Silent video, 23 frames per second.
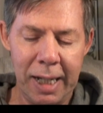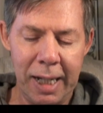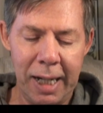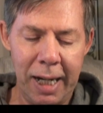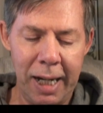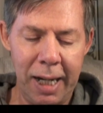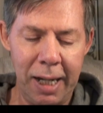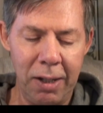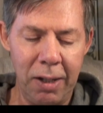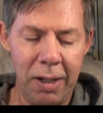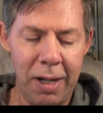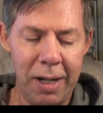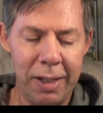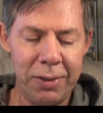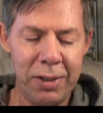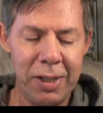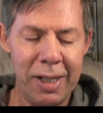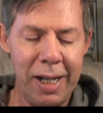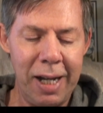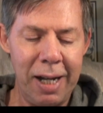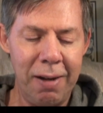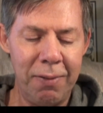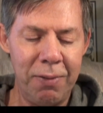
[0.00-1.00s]
I had lost
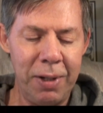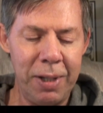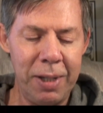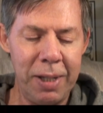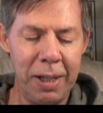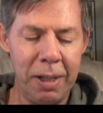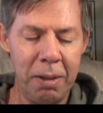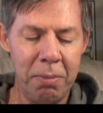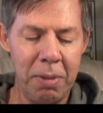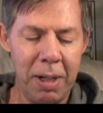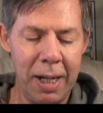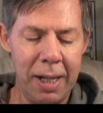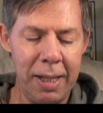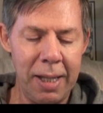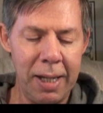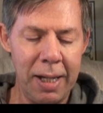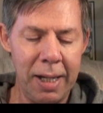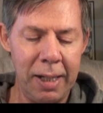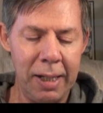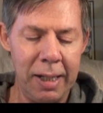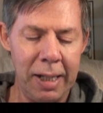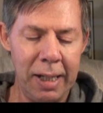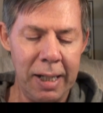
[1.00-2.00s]
everything by
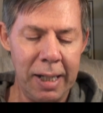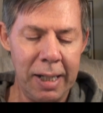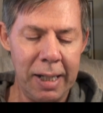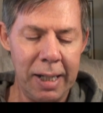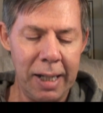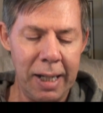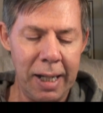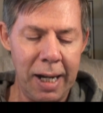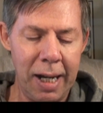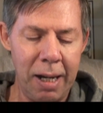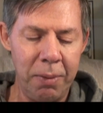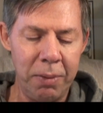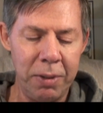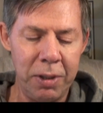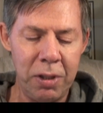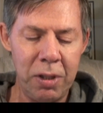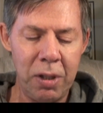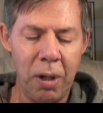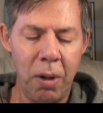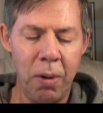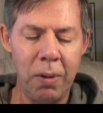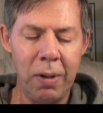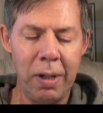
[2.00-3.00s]
then, and I was
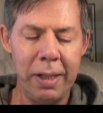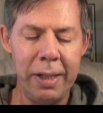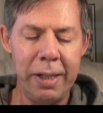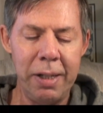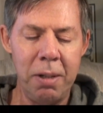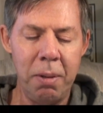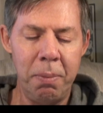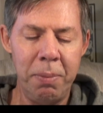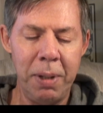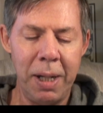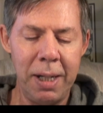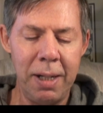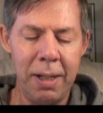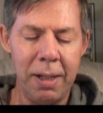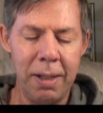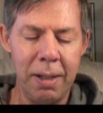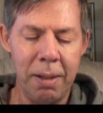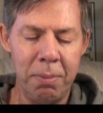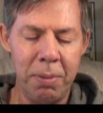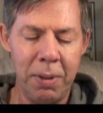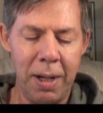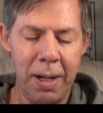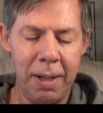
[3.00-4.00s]
totally dependent
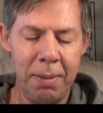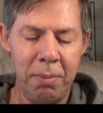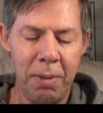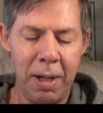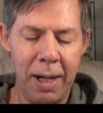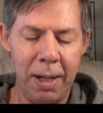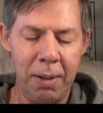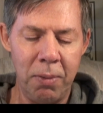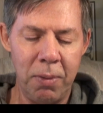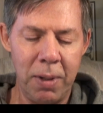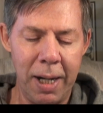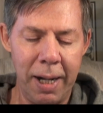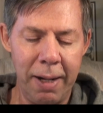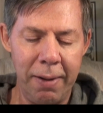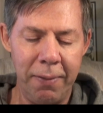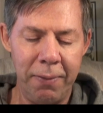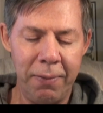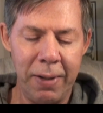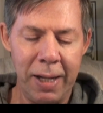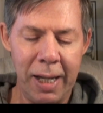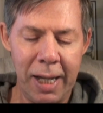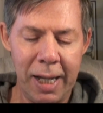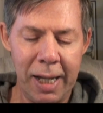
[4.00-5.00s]
upon my
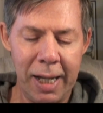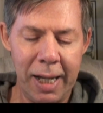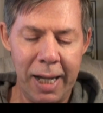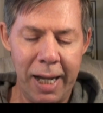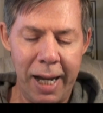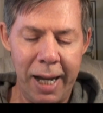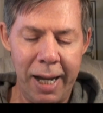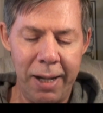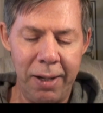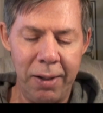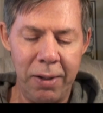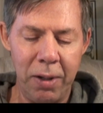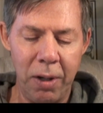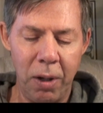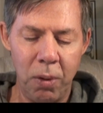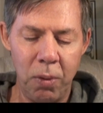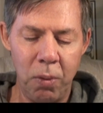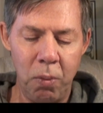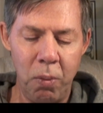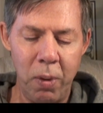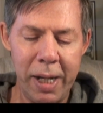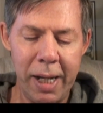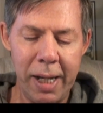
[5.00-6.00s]
wife and
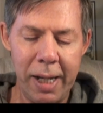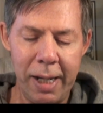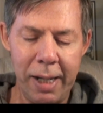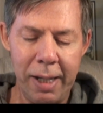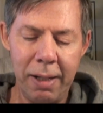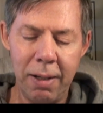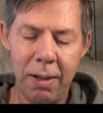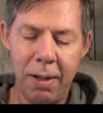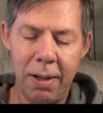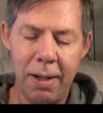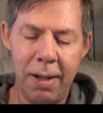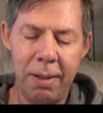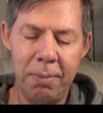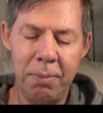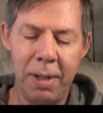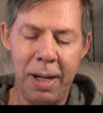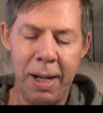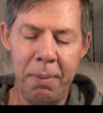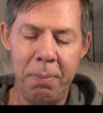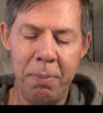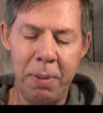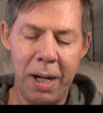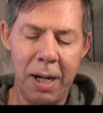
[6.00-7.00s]
we on
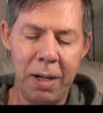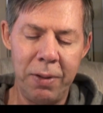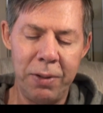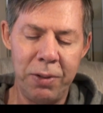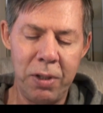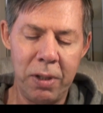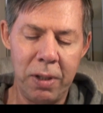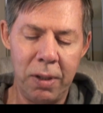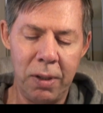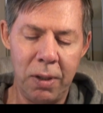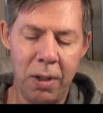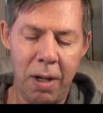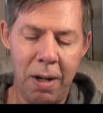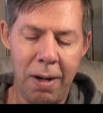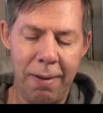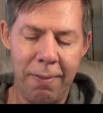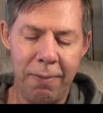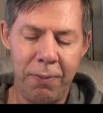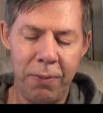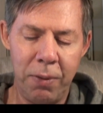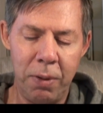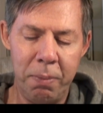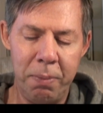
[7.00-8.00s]
my parents-in-law
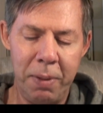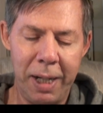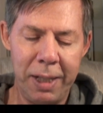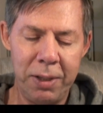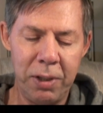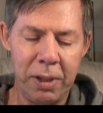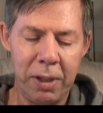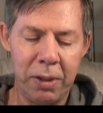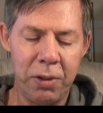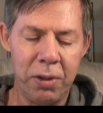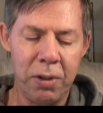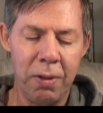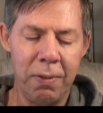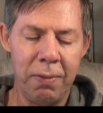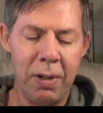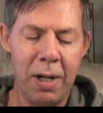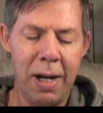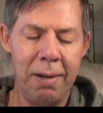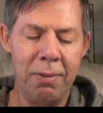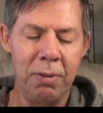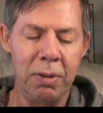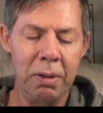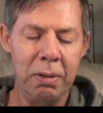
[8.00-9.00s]
for basic
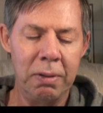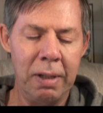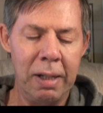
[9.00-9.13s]
survival.